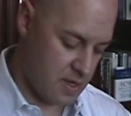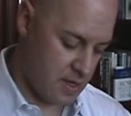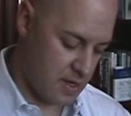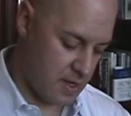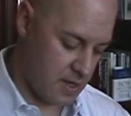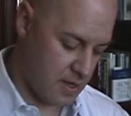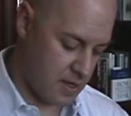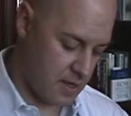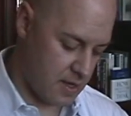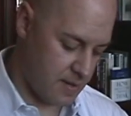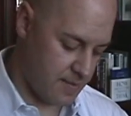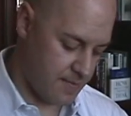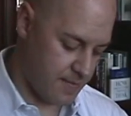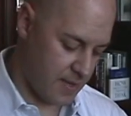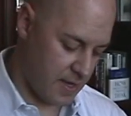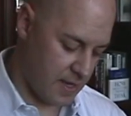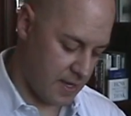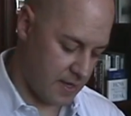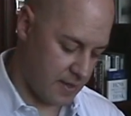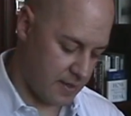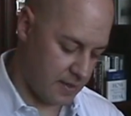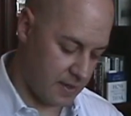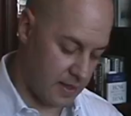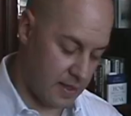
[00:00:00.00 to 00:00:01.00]

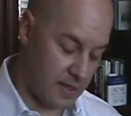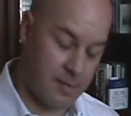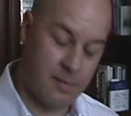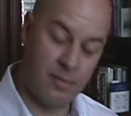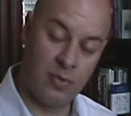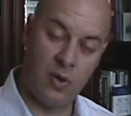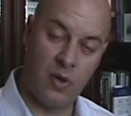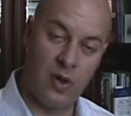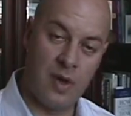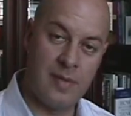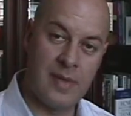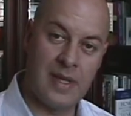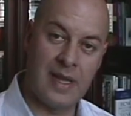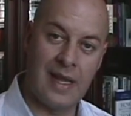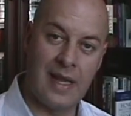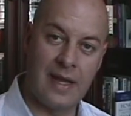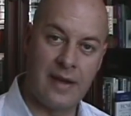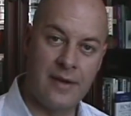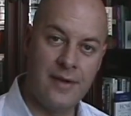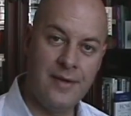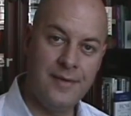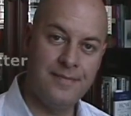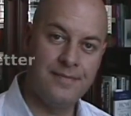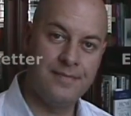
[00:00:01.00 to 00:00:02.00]
An employment
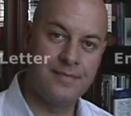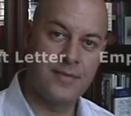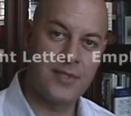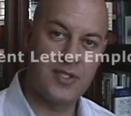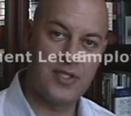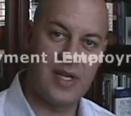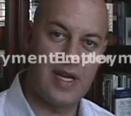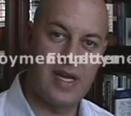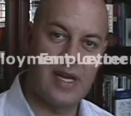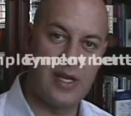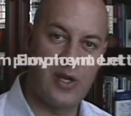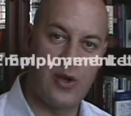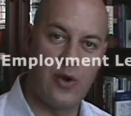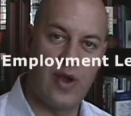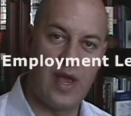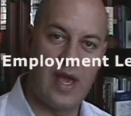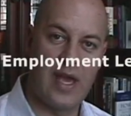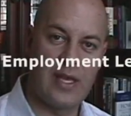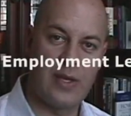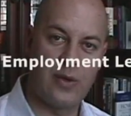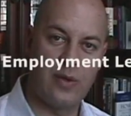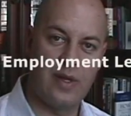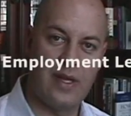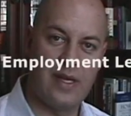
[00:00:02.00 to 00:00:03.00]
letter stating your
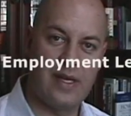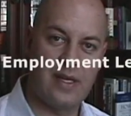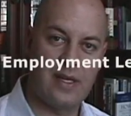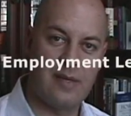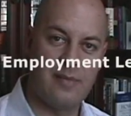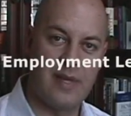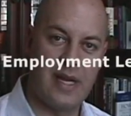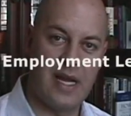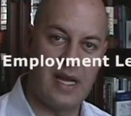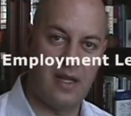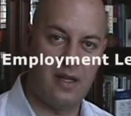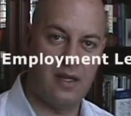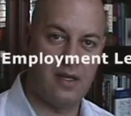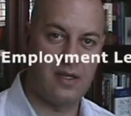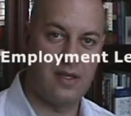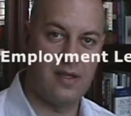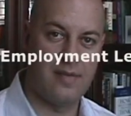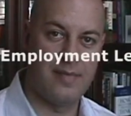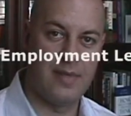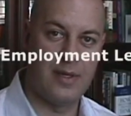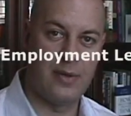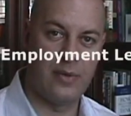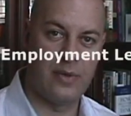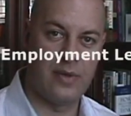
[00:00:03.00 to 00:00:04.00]
annual income and how long
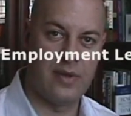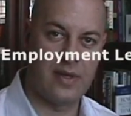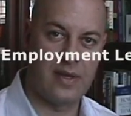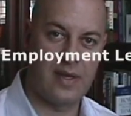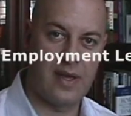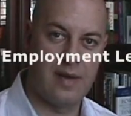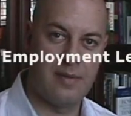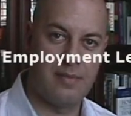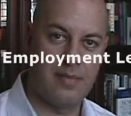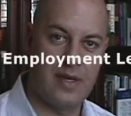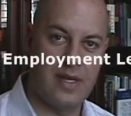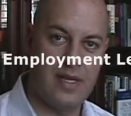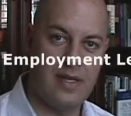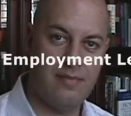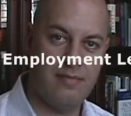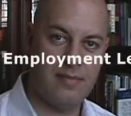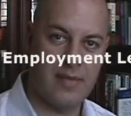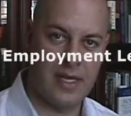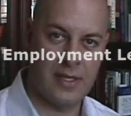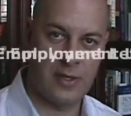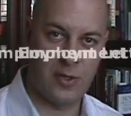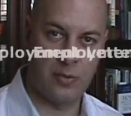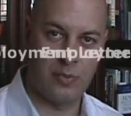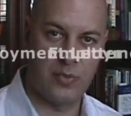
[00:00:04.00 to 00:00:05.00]
you've been with the company
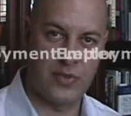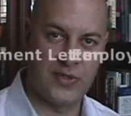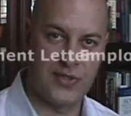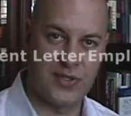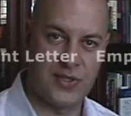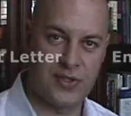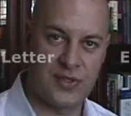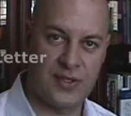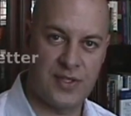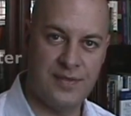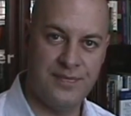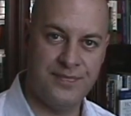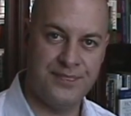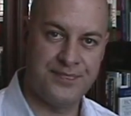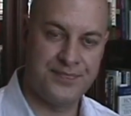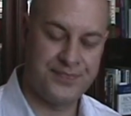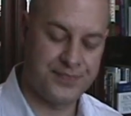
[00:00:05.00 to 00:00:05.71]
and your position.